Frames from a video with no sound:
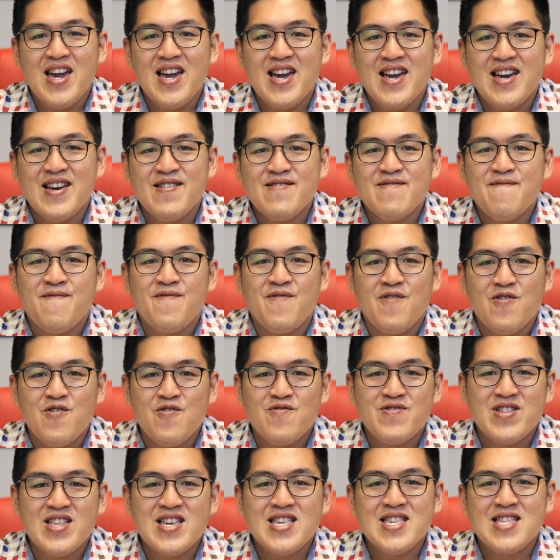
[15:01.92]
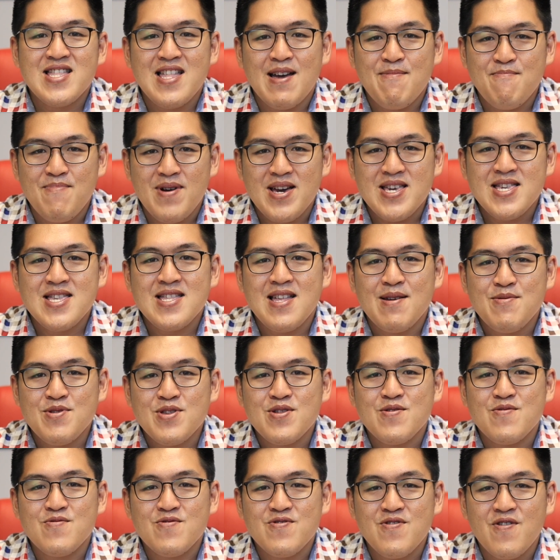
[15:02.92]
and follow the
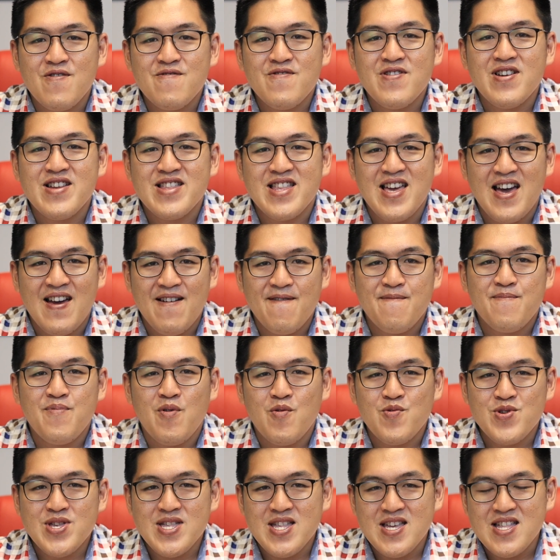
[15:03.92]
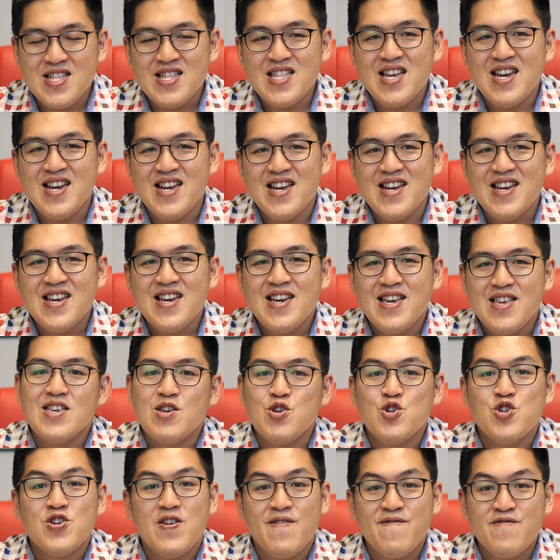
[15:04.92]
step-by-step tutorial that I have posted there.
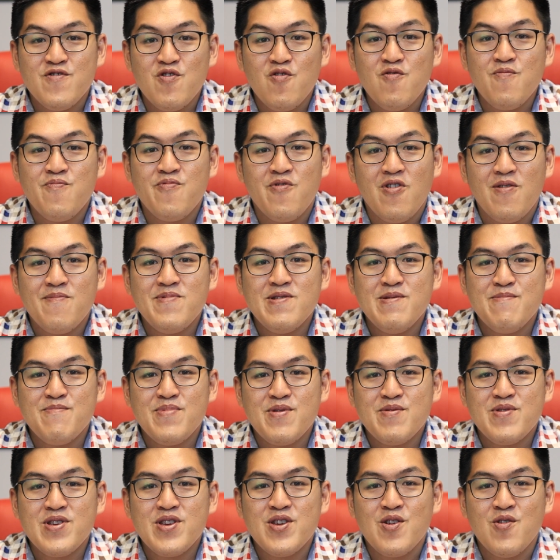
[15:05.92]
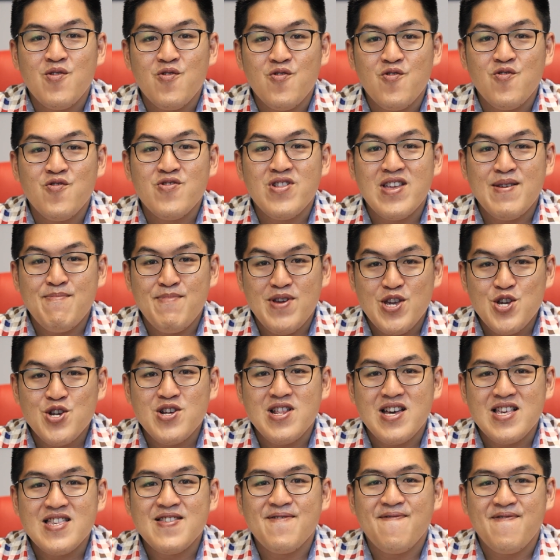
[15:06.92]
You should have no problem building your own image
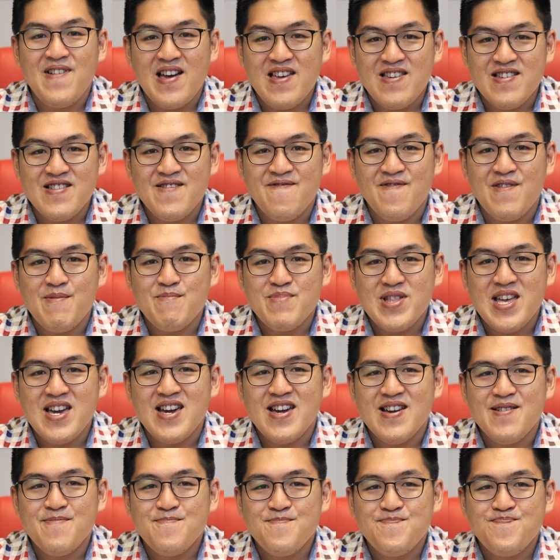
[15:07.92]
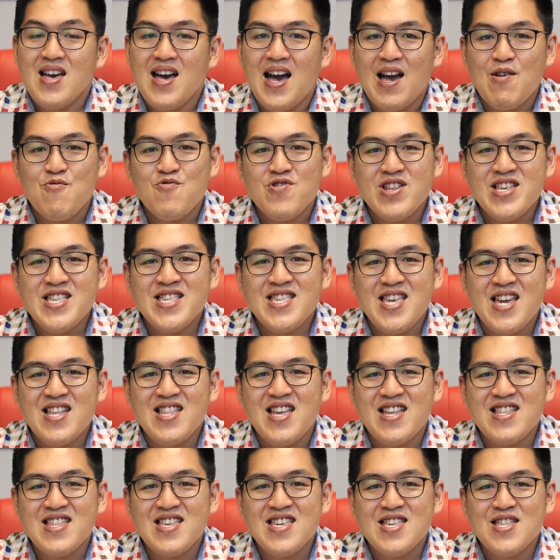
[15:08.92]
classifier from there. I wouldn't say
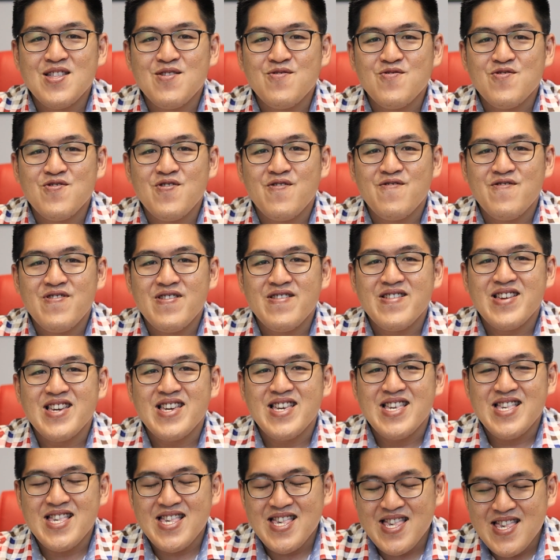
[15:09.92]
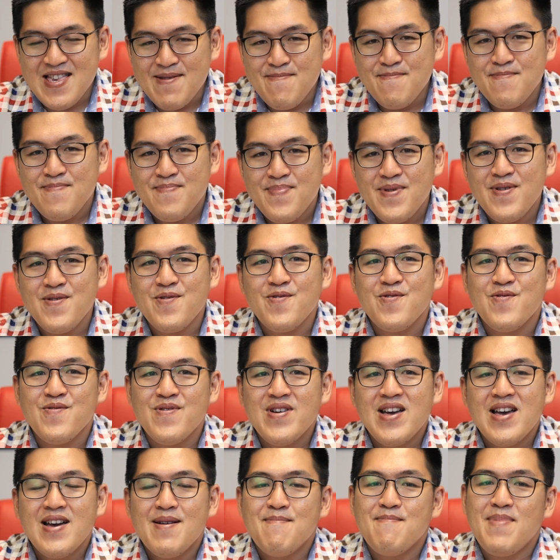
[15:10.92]
that this tutorial is
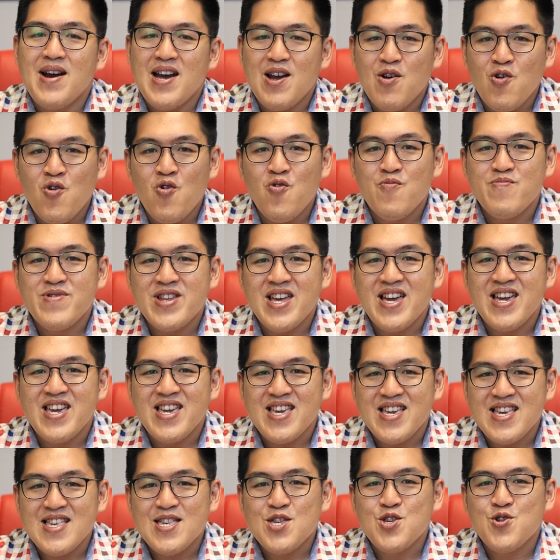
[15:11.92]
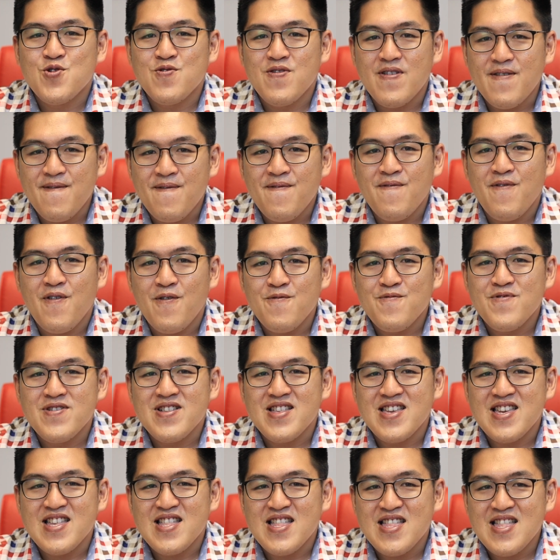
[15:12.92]
simple, but I hope that it is
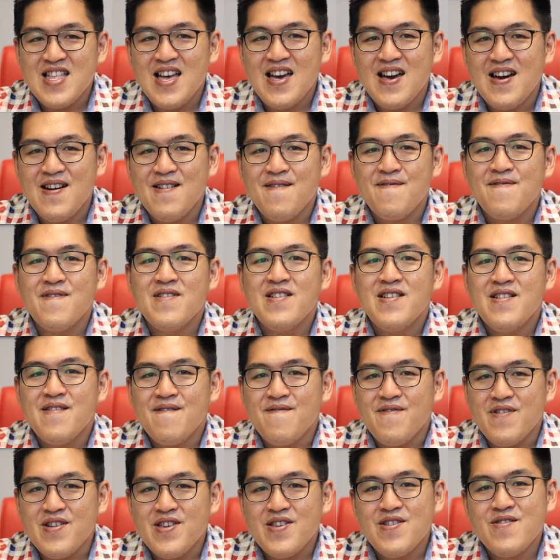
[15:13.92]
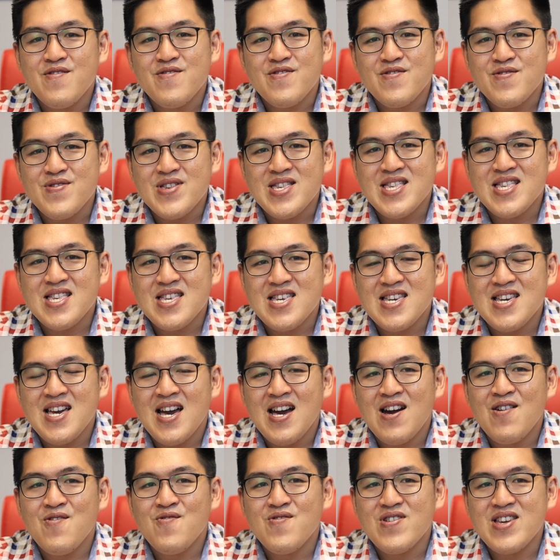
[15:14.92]
straightforward enough for you to see
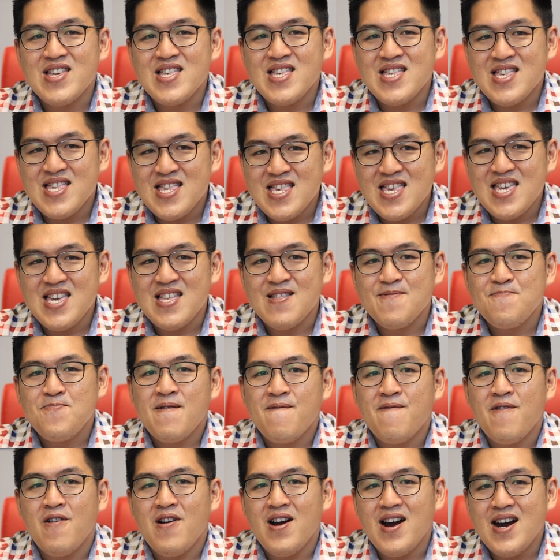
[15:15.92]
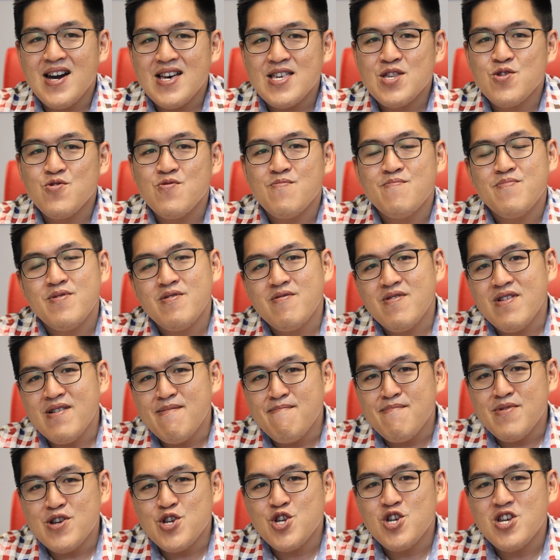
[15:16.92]
how is it for us to build a
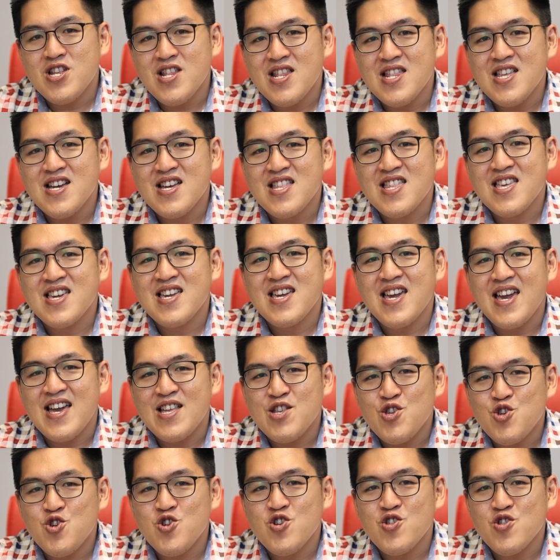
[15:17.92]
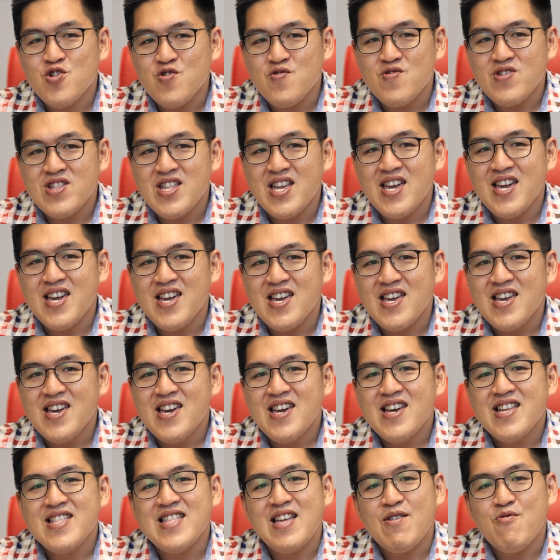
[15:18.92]
machine learning engine today
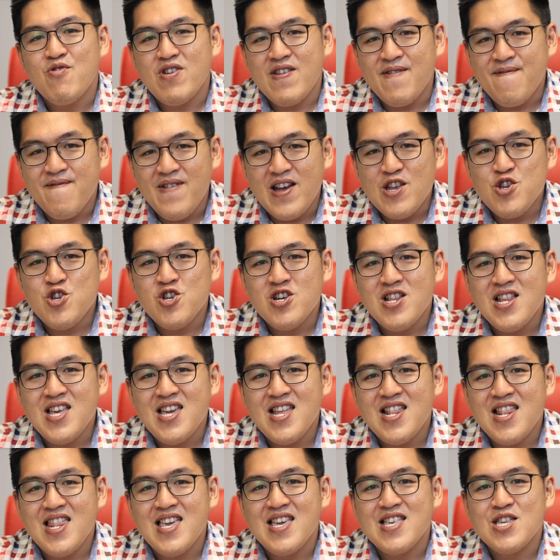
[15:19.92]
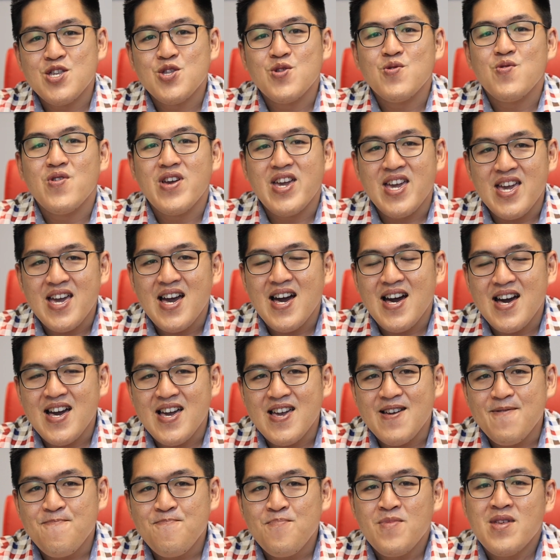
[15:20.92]
that will eventually leads to
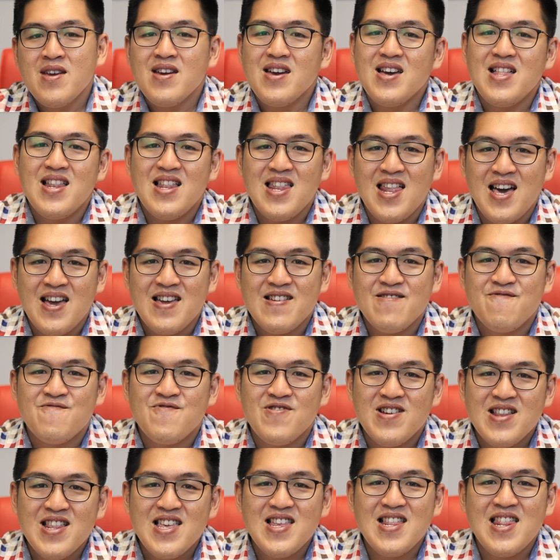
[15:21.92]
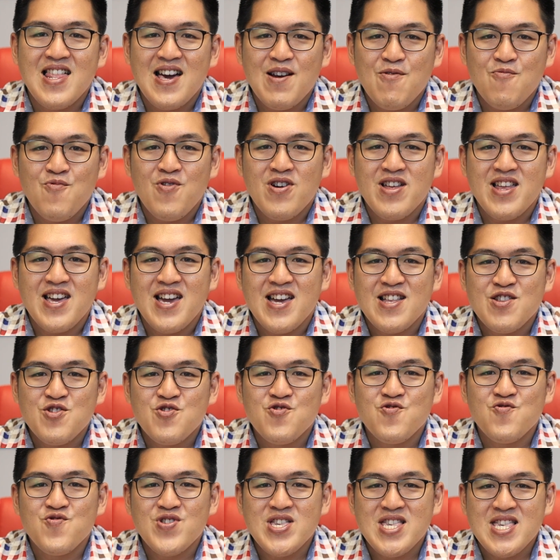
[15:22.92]
AI like really like what
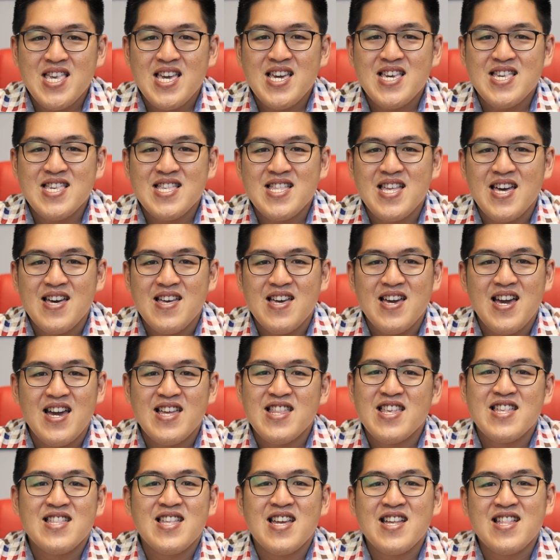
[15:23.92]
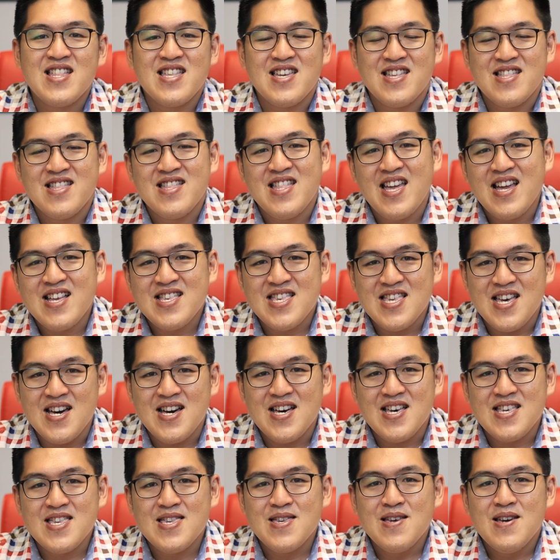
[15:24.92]
Andrew says that anything that takes
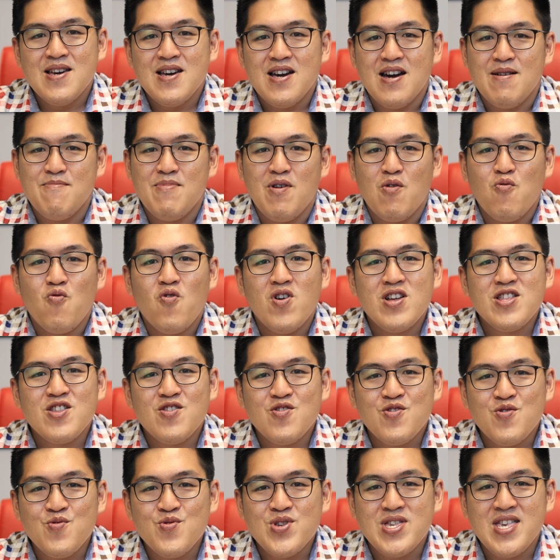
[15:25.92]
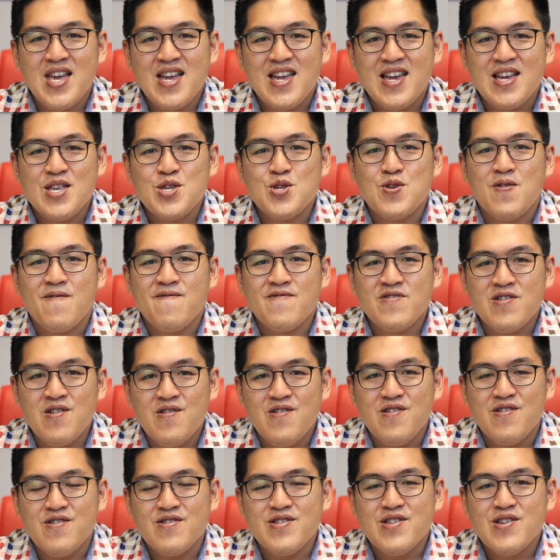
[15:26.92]
us about one to two seconds of
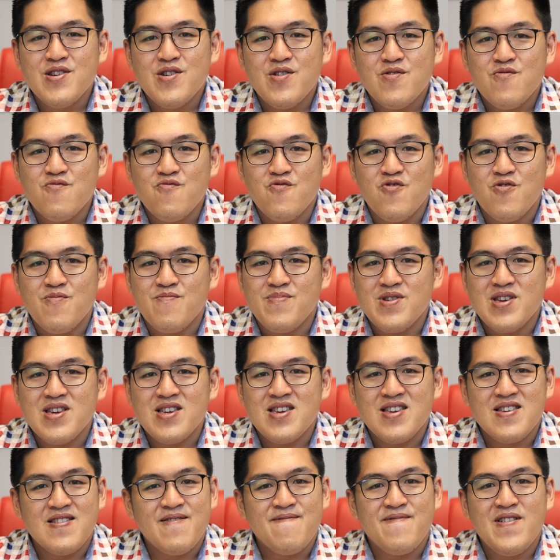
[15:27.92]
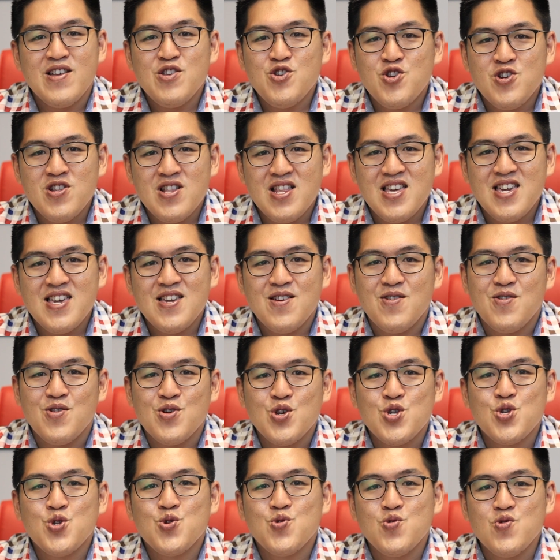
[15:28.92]
thought will be eventually
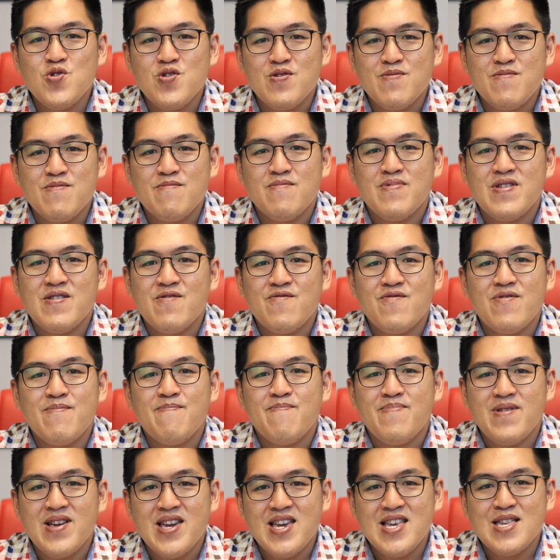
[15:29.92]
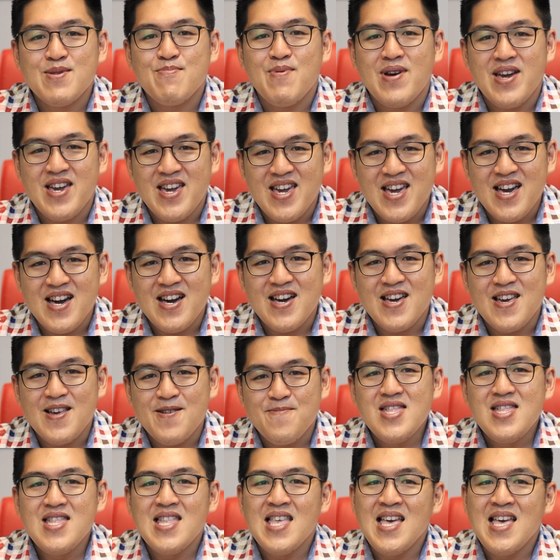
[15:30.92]
or soon be replaced by AI.